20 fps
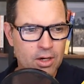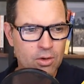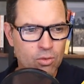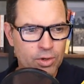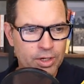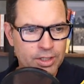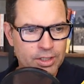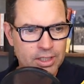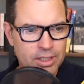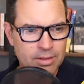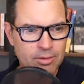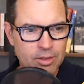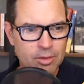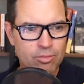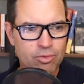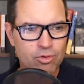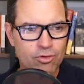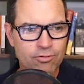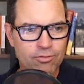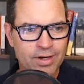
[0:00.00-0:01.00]
Red teaming
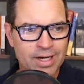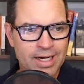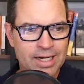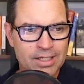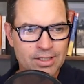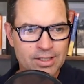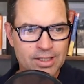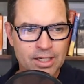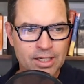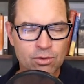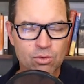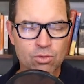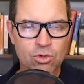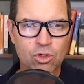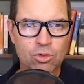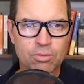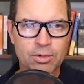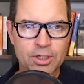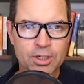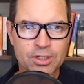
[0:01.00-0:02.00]
provides a
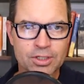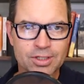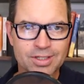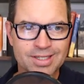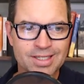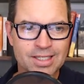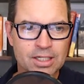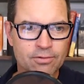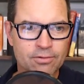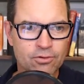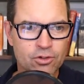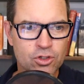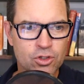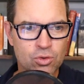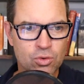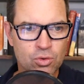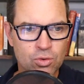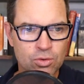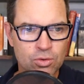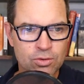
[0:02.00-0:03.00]
robust set of
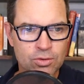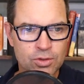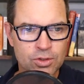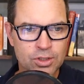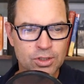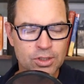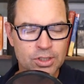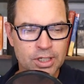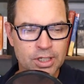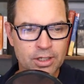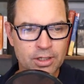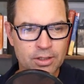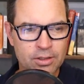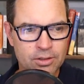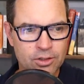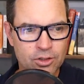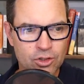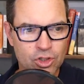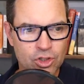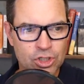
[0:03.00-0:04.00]
tools designed
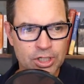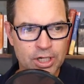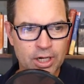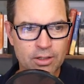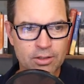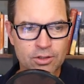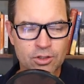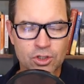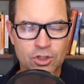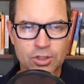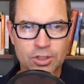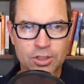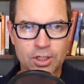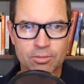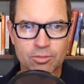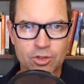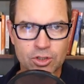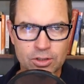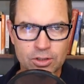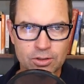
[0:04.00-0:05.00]
to challenge
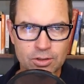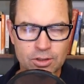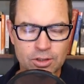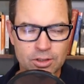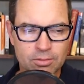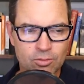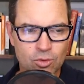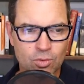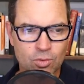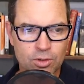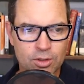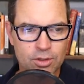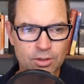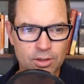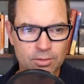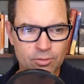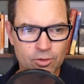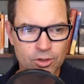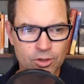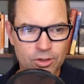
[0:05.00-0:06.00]
assumptions, number one.
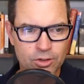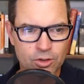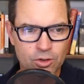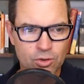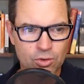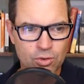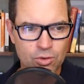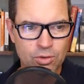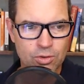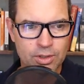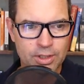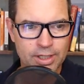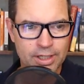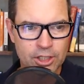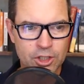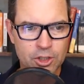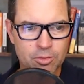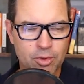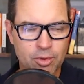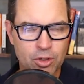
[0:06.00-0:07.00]
Number two,
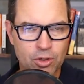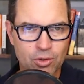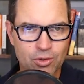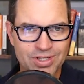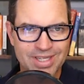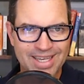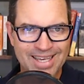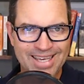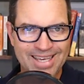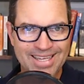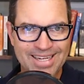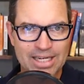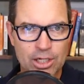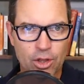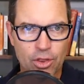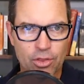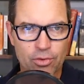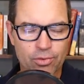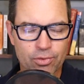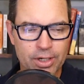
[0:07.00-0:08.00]
expose hidden
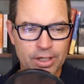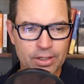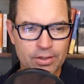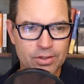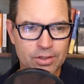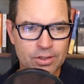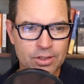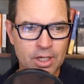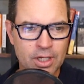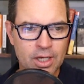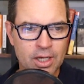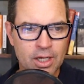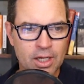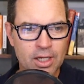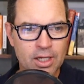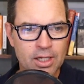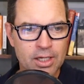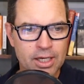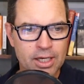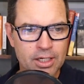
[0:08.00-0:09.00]
threats,
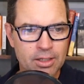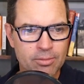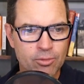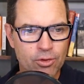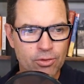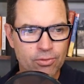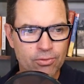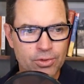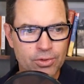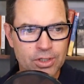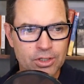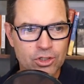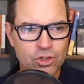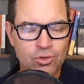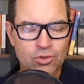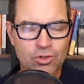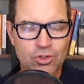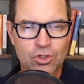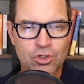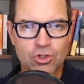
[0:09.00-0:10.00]
And number 3,
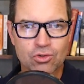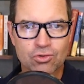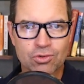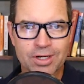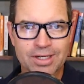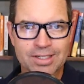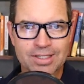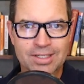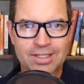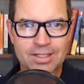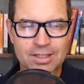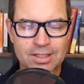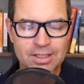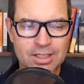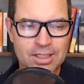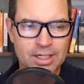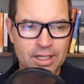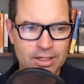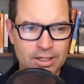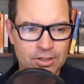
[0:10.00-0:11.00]
to stress
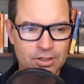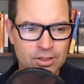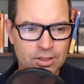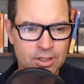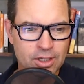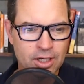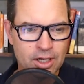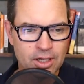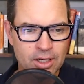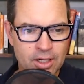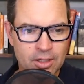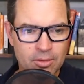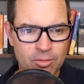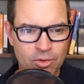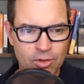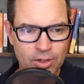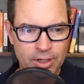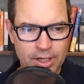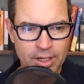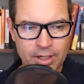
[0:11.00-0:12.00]
test
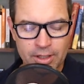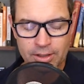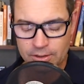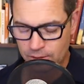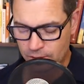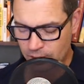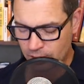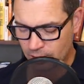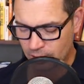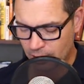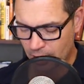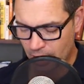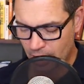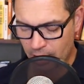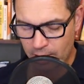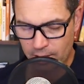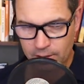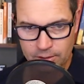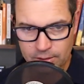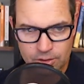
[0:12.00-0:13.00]
plans
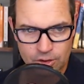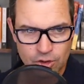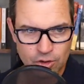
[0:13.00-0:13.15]
and